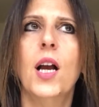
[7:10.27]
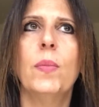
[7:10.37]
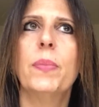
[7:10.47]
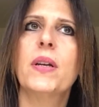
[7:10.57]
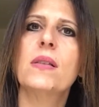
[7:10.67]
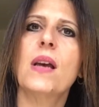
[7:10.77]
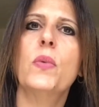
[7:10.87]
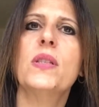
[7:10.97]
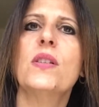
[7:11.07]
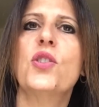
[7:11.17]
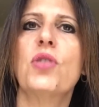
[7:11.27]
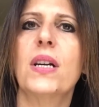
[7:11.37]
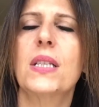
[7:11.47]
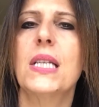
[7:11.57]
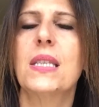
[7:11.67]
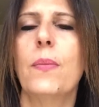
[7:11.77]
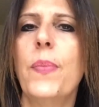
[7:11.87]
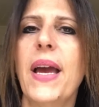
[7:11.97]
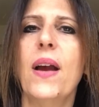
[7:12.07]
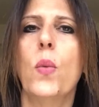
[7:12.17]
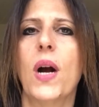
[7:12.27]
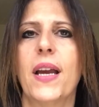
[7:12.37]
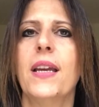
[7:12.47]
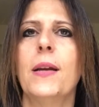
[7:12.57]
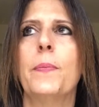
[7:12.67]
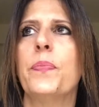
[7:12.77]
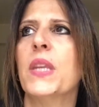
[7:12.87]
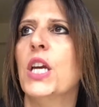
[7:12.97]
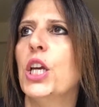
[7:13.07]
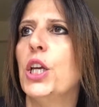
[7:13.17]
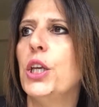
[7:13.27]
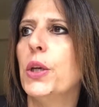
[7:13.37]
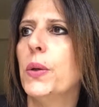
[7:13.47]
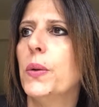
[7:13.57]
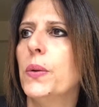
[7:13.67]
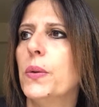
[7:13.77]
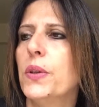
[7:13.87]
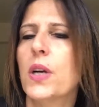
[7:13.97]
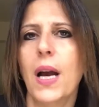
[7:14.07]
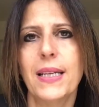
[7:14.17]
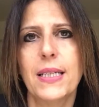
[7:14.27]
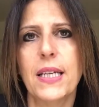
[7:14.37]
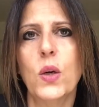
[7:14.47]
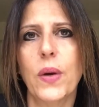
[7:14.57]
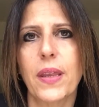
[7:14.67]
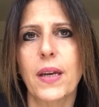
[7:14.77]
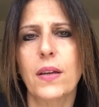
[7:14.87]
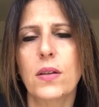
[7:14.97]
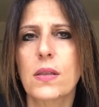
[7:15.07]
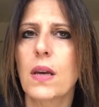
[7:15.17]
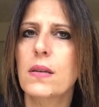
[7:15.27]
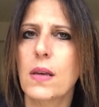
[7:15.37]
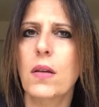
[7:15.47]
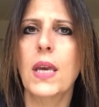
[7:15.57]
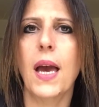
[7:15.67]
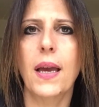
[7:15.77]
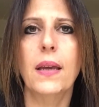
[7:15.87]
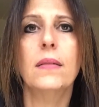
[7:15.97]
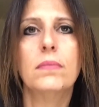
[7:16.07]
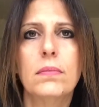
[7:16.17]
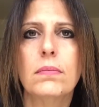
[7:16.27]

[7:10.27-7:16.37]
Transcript: But because I was instructed to bear weight, you kind of deal with it. You say, it's okay,